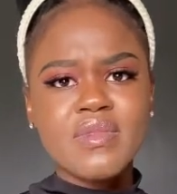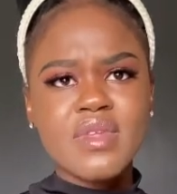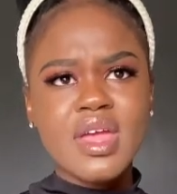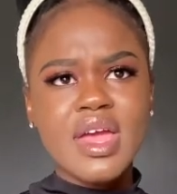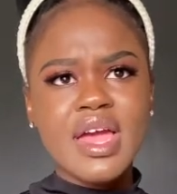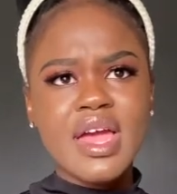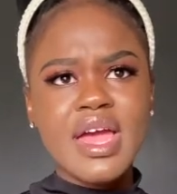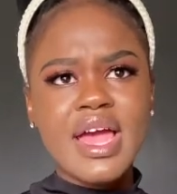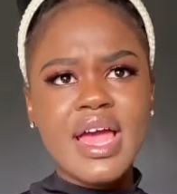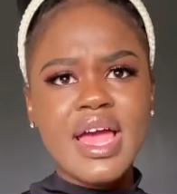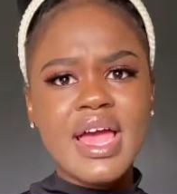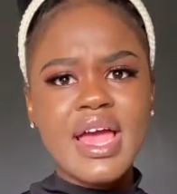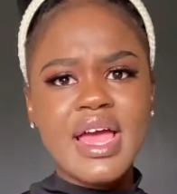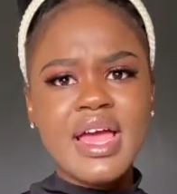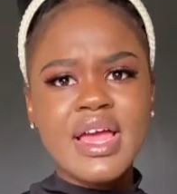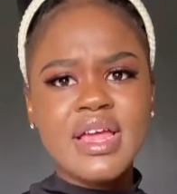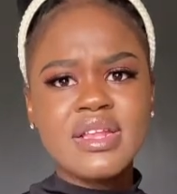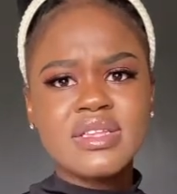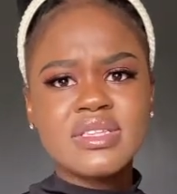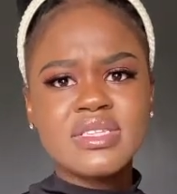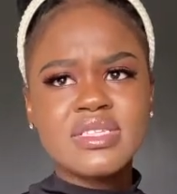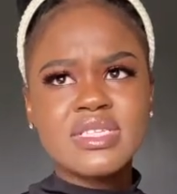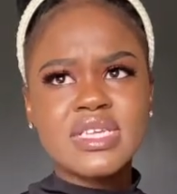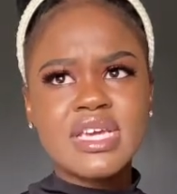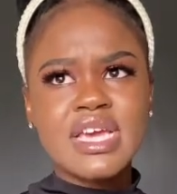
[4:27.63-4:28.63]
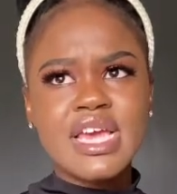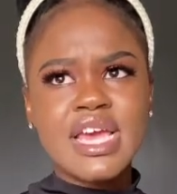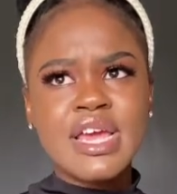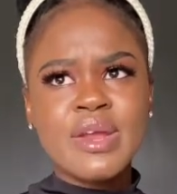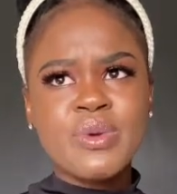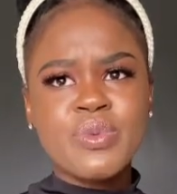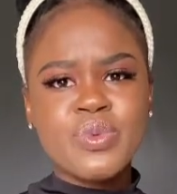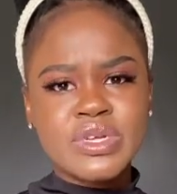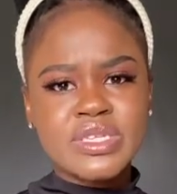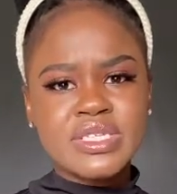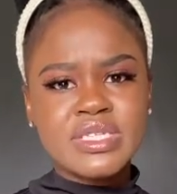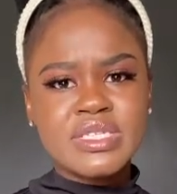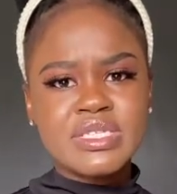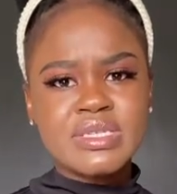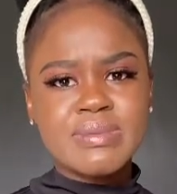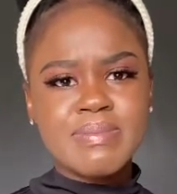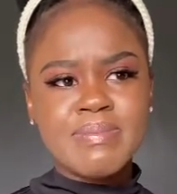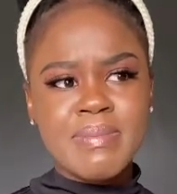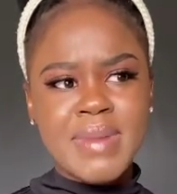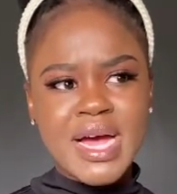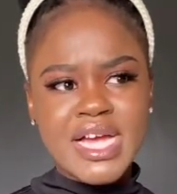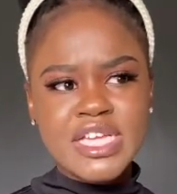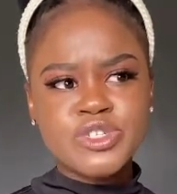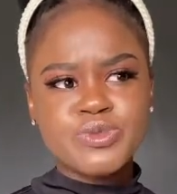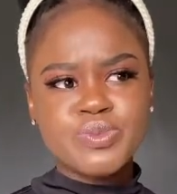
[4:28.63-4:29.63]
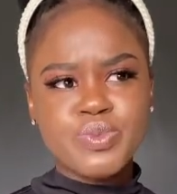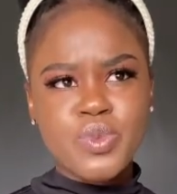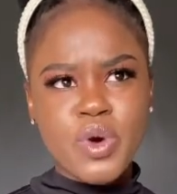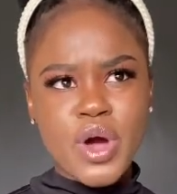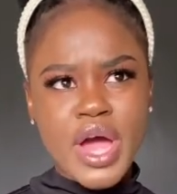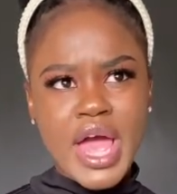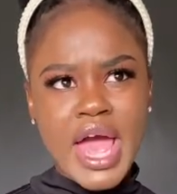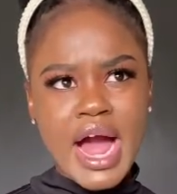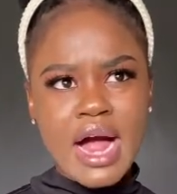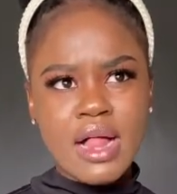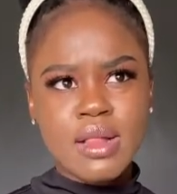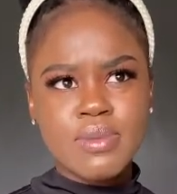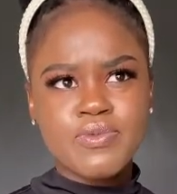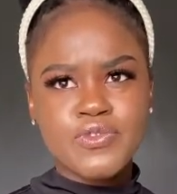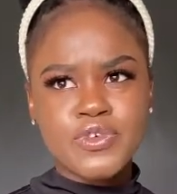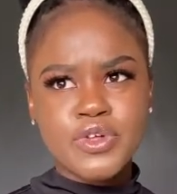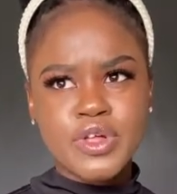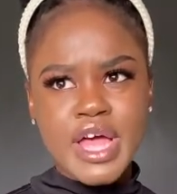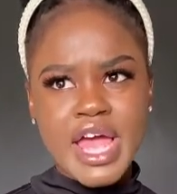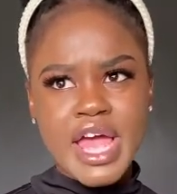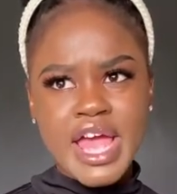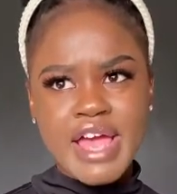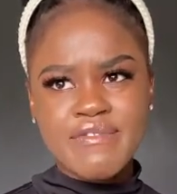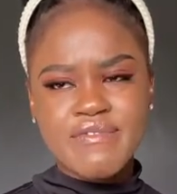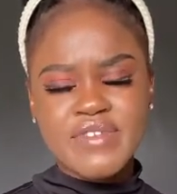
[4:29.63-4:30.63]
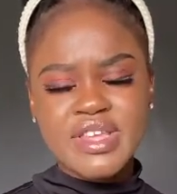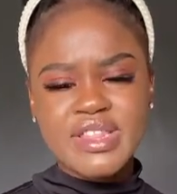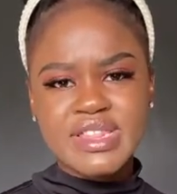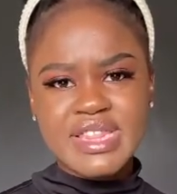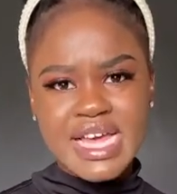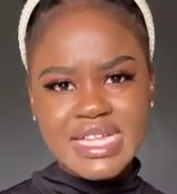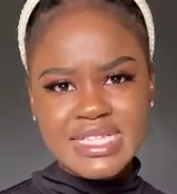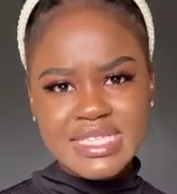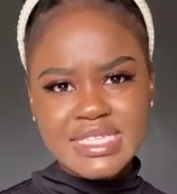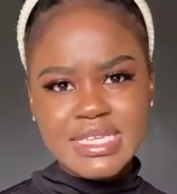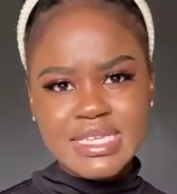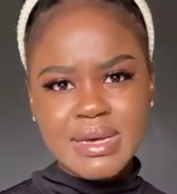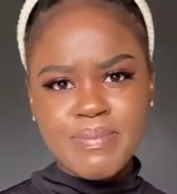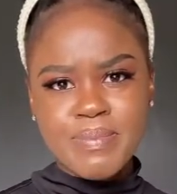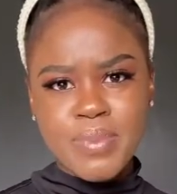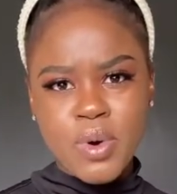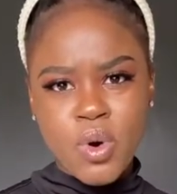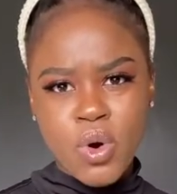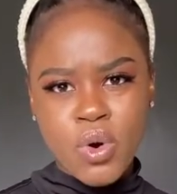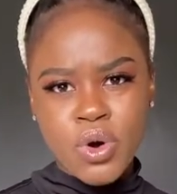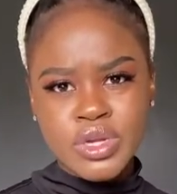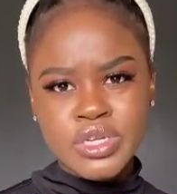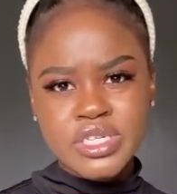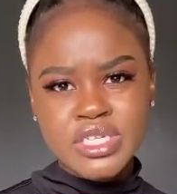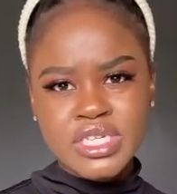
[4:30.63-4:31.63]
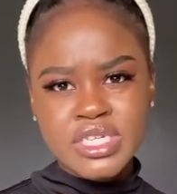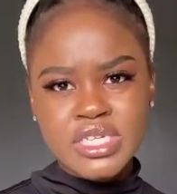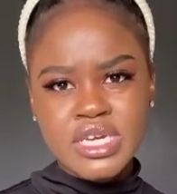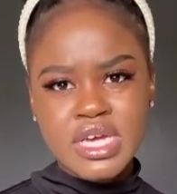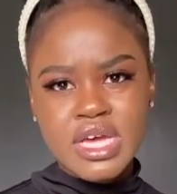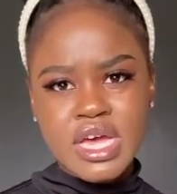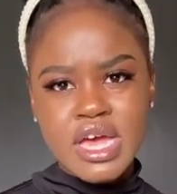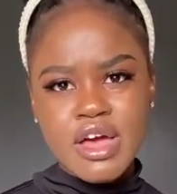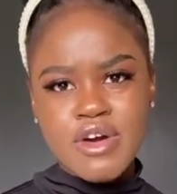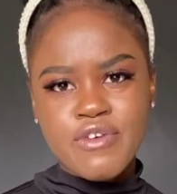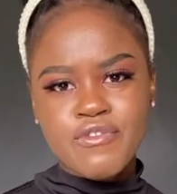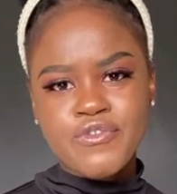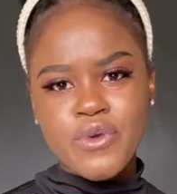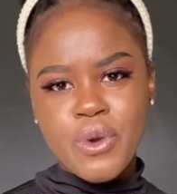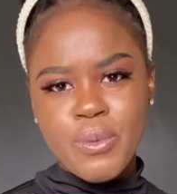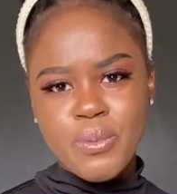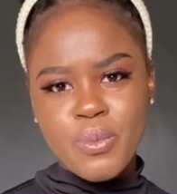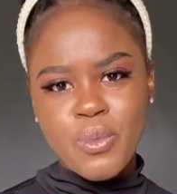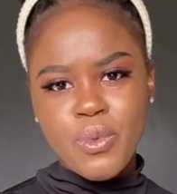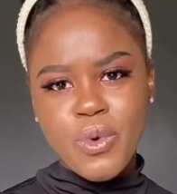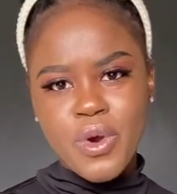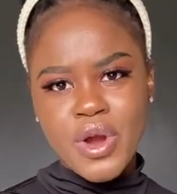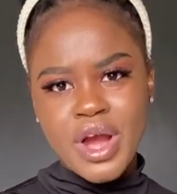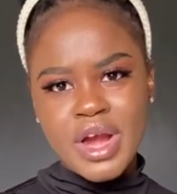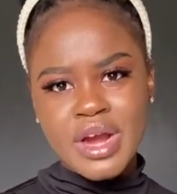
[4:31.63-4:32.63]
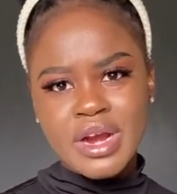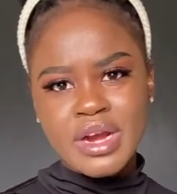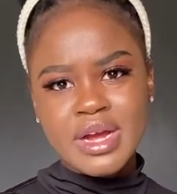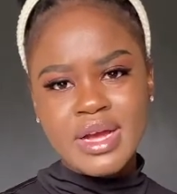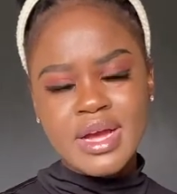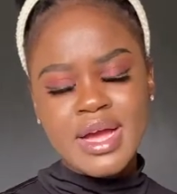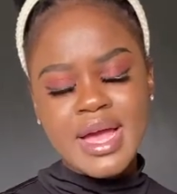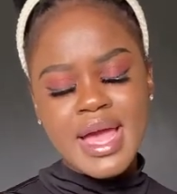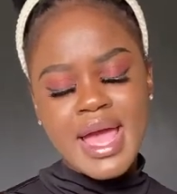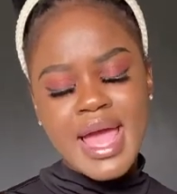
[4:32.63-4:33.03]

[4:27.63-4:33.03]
And it was much more helpful having that support from work.